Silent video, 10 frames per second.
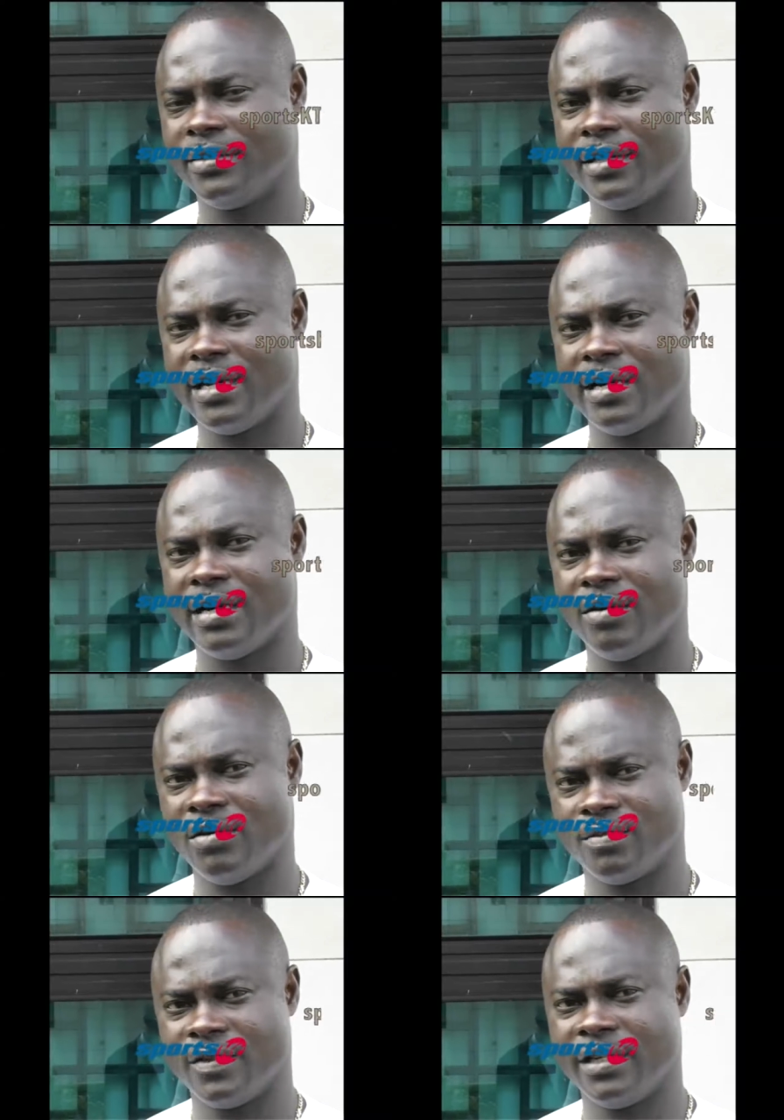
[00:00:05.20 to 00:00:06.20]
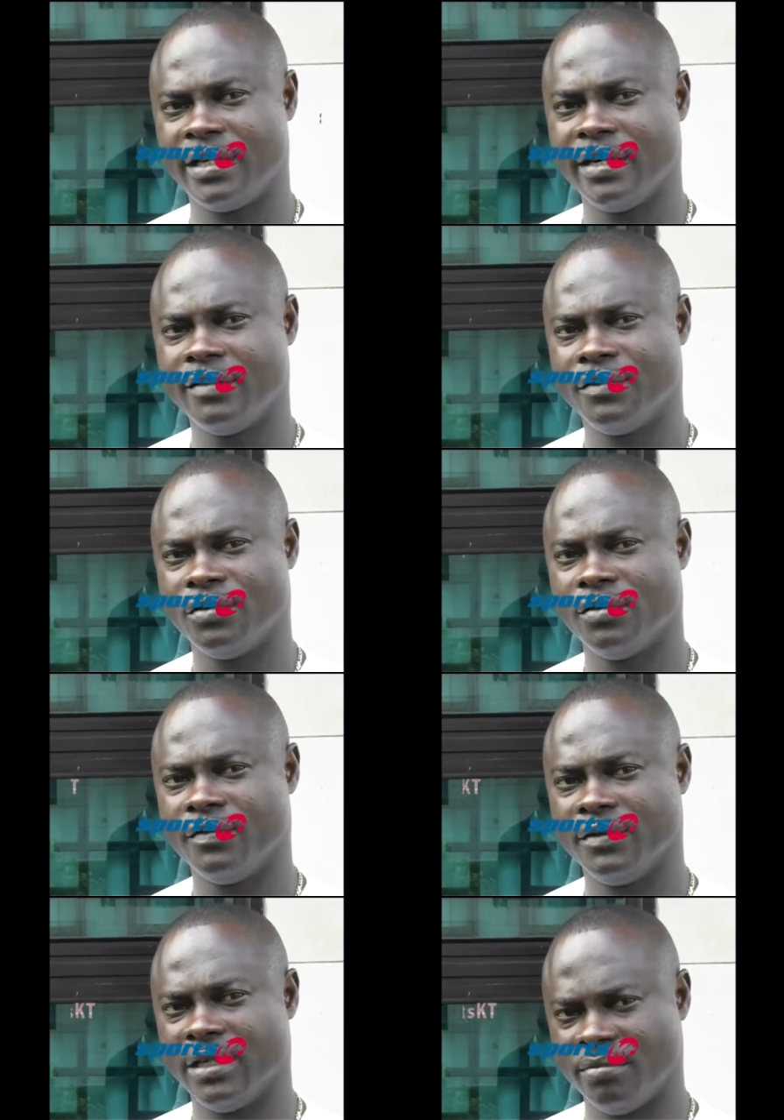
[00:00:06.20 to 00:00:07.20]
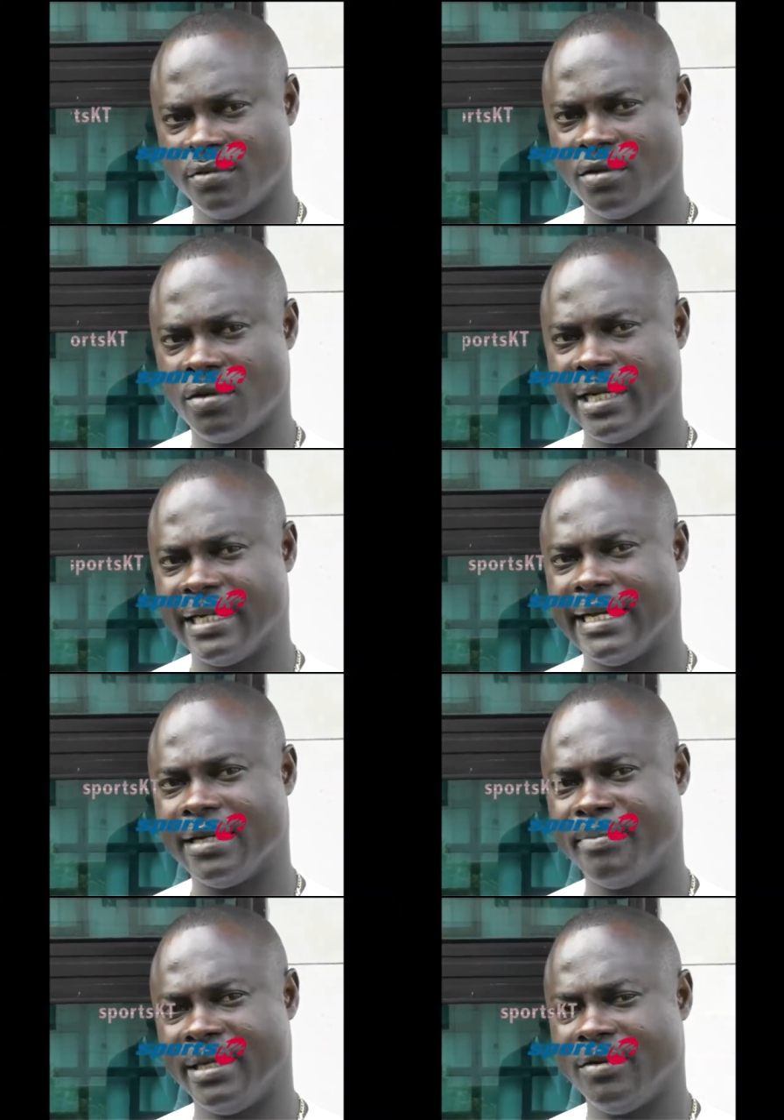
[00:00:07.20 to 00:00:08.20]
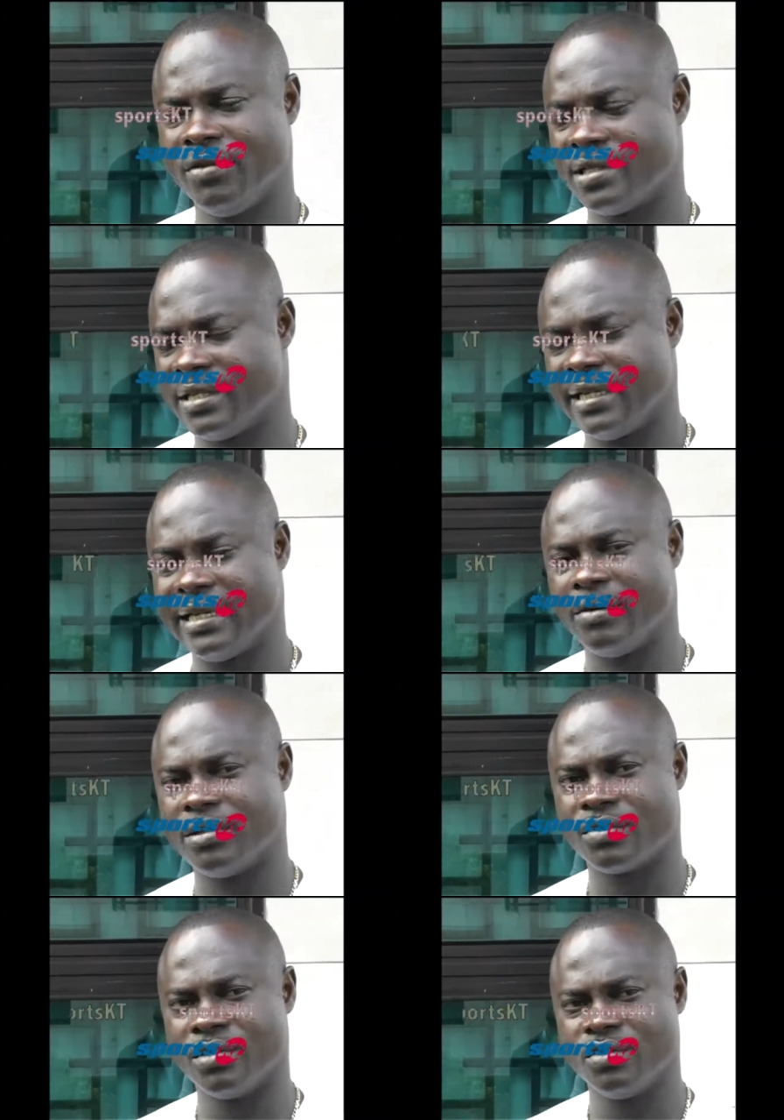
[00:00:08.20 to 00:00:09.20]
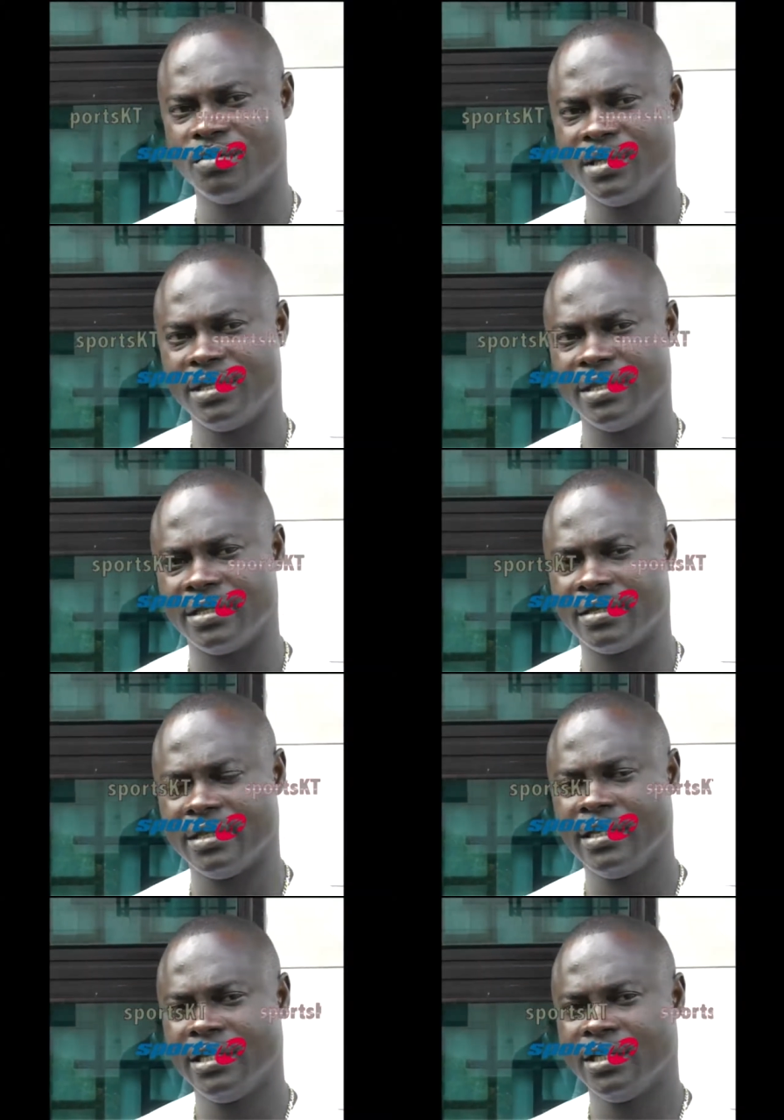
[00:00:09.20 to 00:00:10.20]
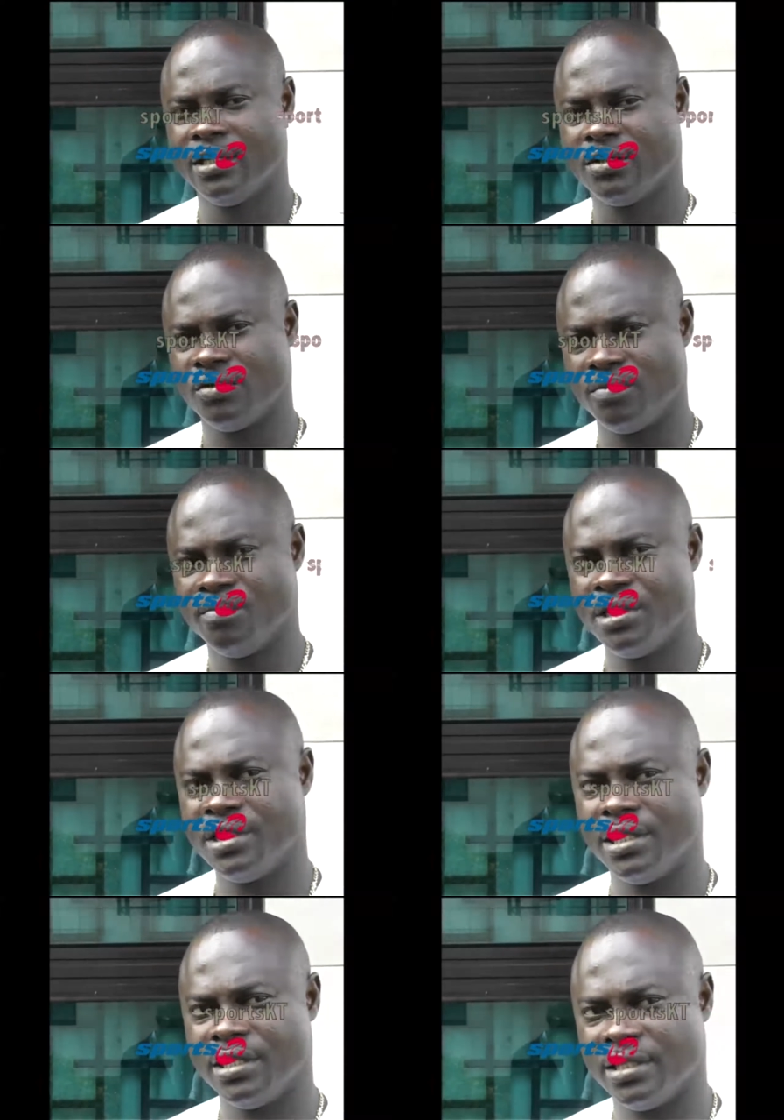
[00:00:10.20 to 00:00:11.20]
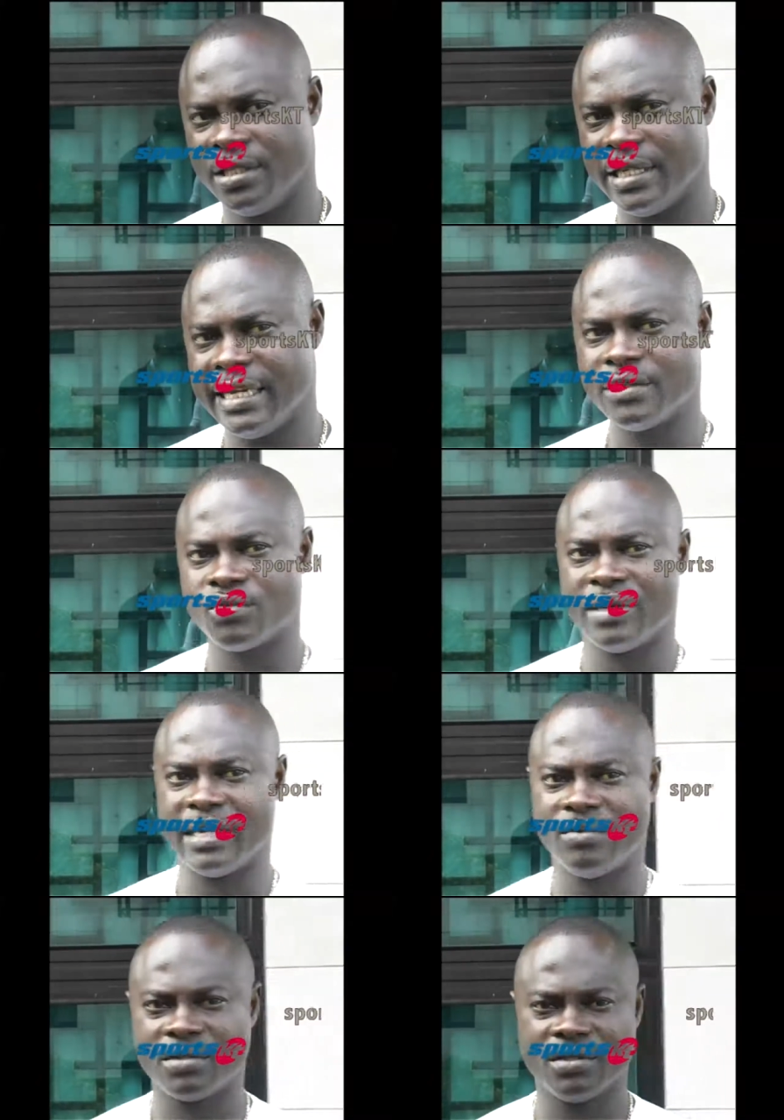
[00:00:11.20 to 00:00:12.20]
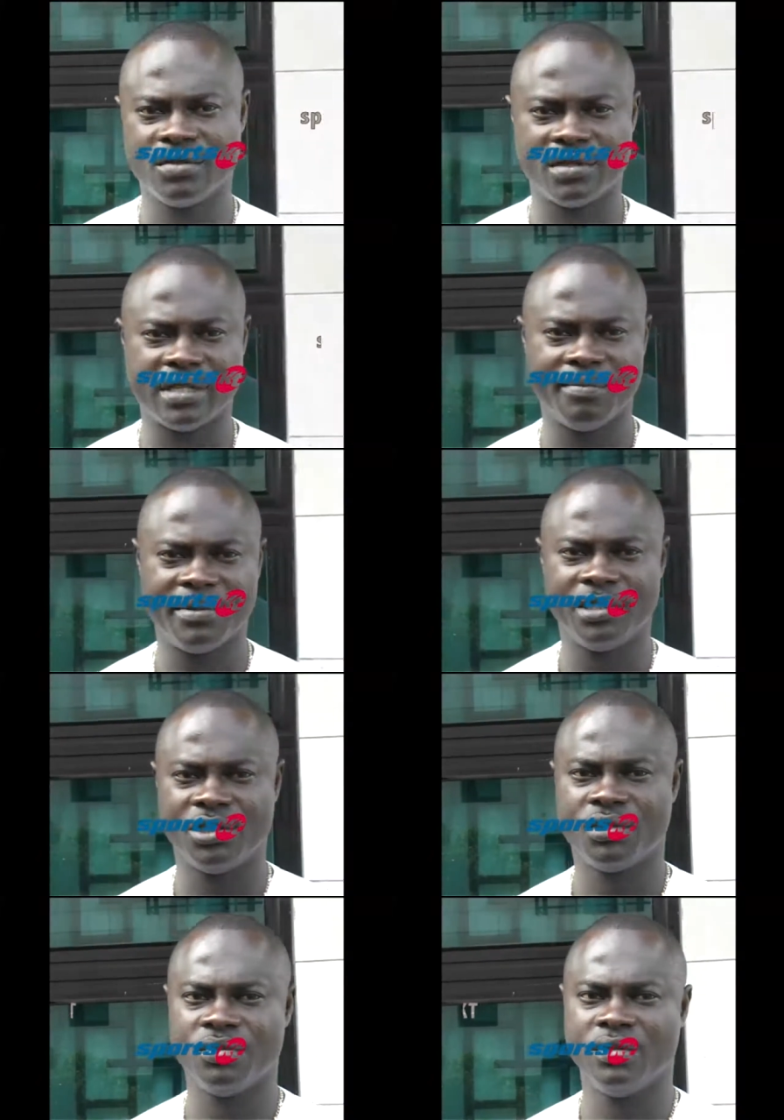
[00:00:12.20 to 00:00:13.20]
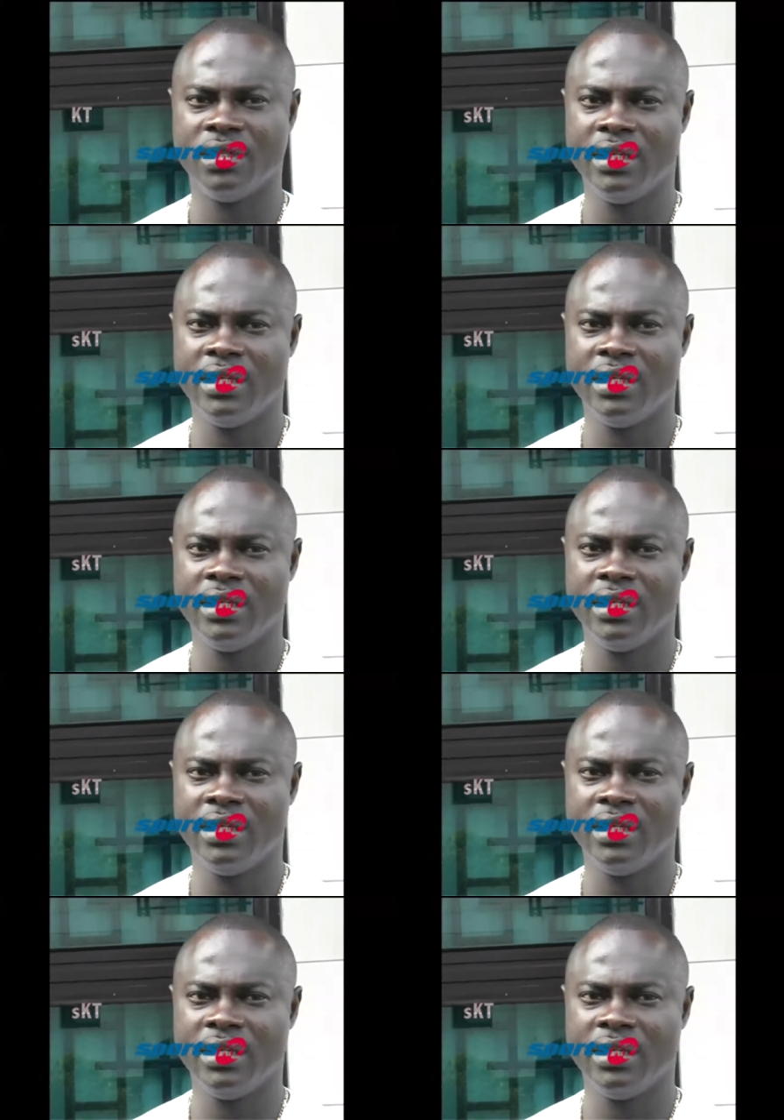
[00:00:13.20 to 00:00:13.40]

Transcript: know, I was very grateful and honored that Pele was saying that I was going to be in his, to be in the next one. I was going to step in his shoe.